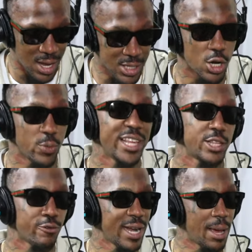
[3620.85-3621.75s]
I told him we need
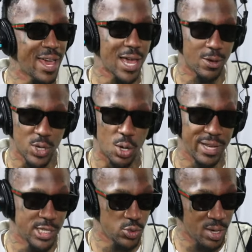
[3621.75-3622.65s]
to run that back. We gonna
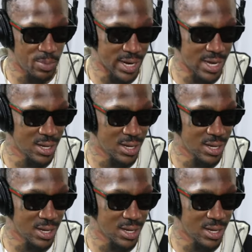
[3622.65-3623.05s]
beat you up on